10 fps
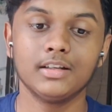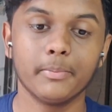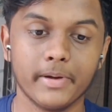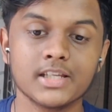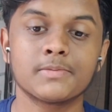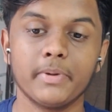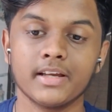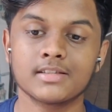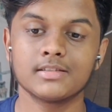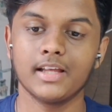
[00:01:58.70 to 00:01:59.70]
the best
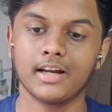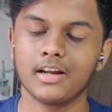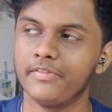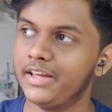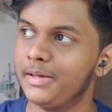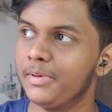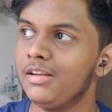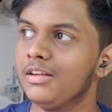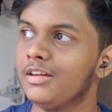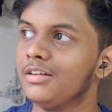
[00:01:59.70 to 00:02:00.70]
specs that are available
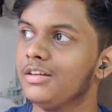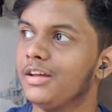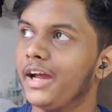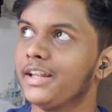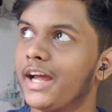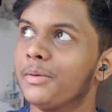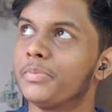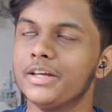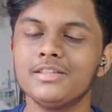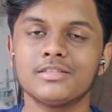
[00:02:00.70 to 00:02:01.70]
at that
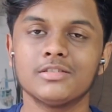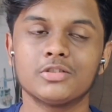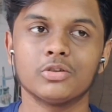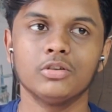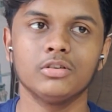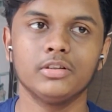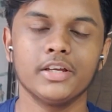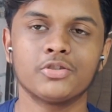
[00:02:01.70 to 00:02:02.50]
price, so there